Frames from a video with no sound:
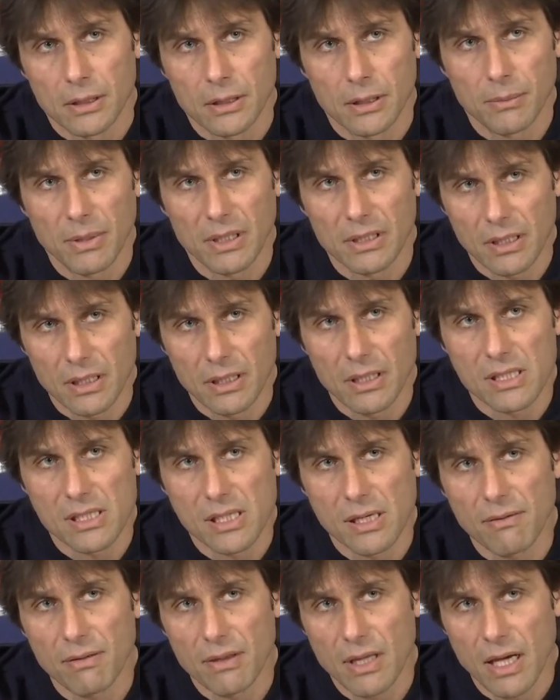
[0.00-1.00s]
But at the
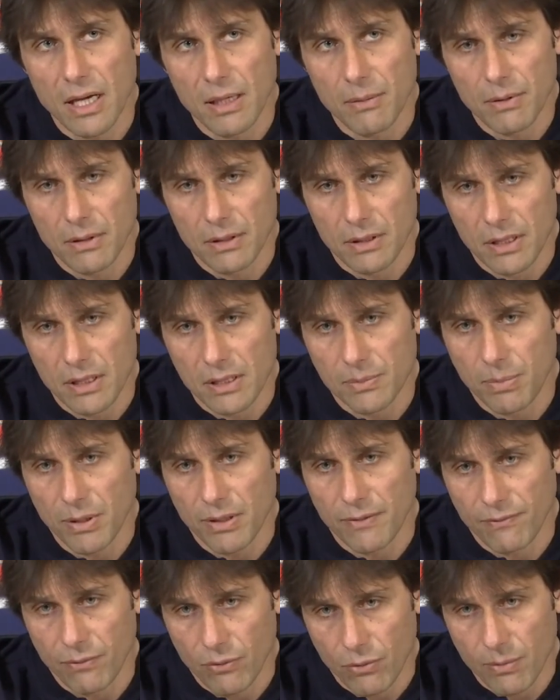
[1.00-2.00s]
same time, this
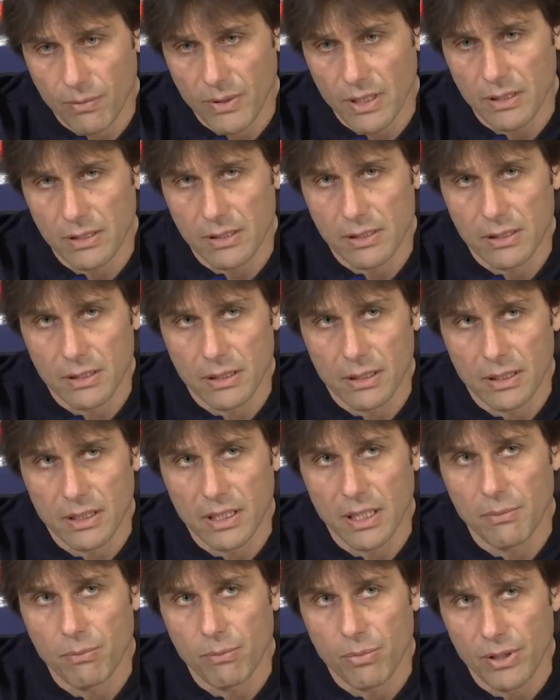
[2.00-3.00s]
performance
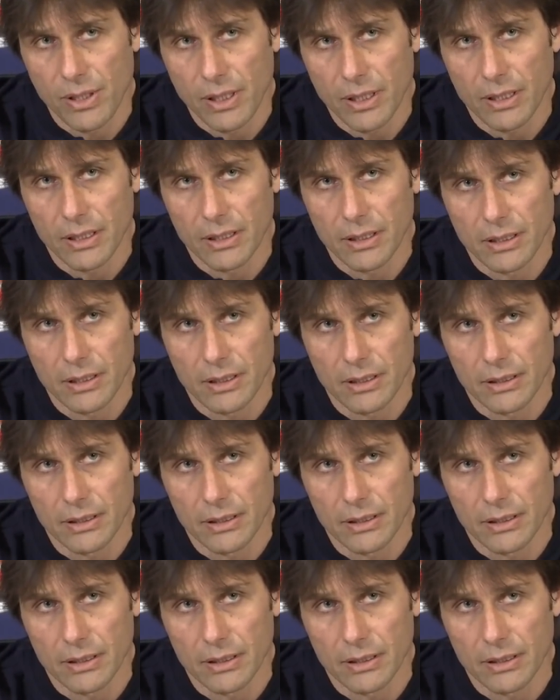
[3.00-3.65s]
can bring to